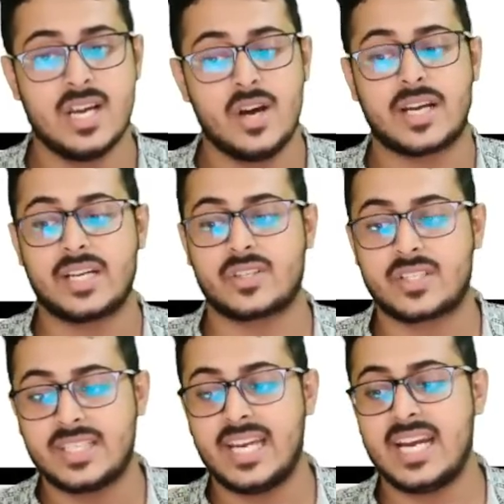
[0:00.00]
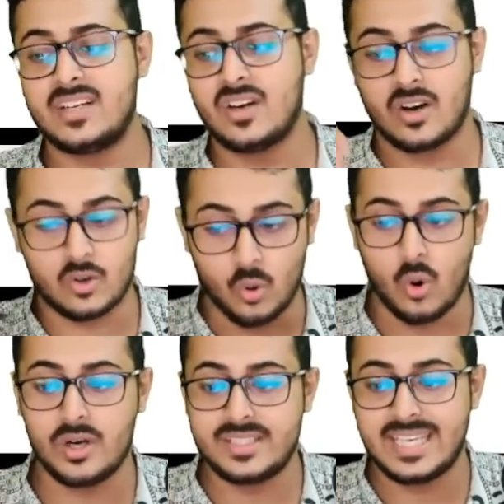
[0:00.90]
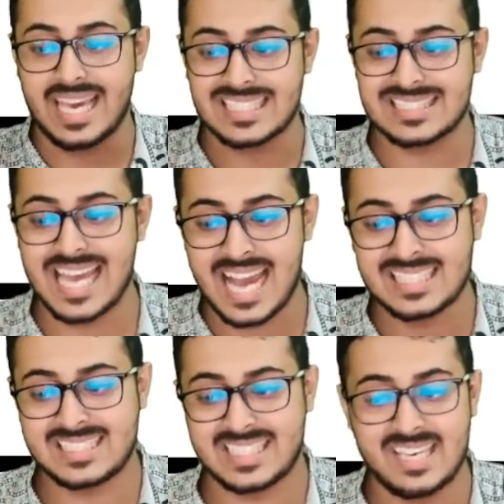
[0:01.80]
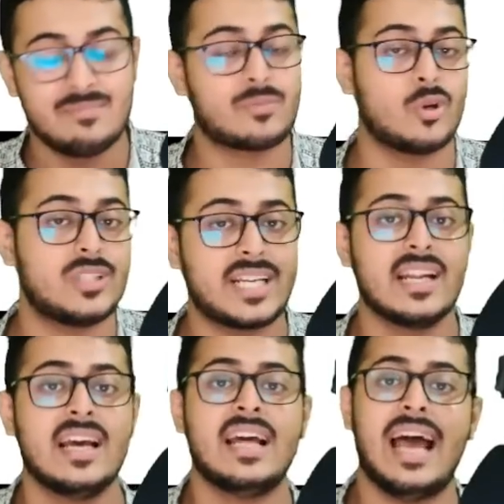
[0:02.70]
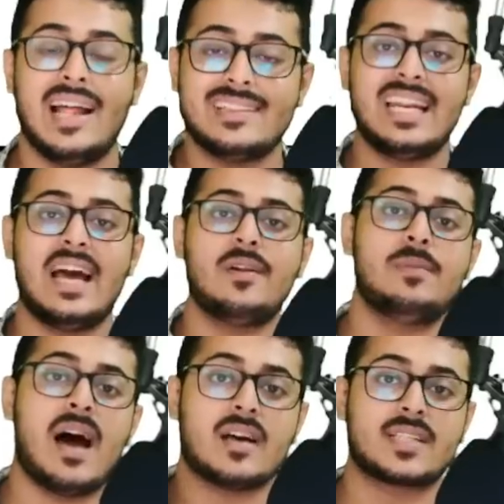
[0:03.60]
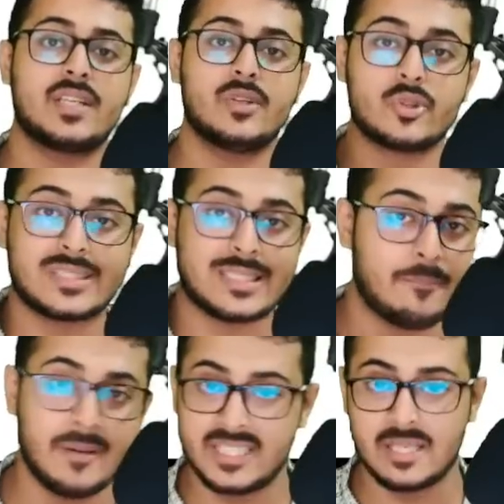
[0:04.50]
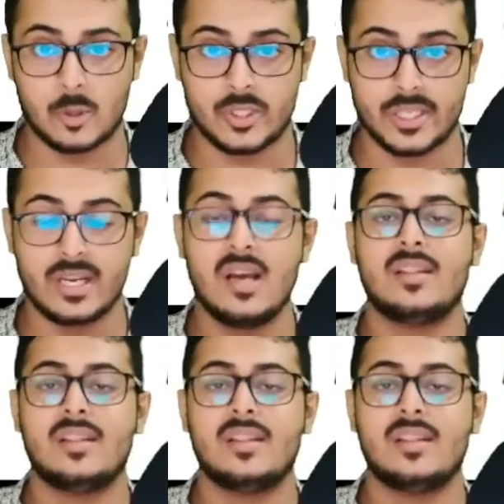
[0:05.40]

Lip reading: Okay, to create a code the exact same project, and then I will be asking you to submit the project.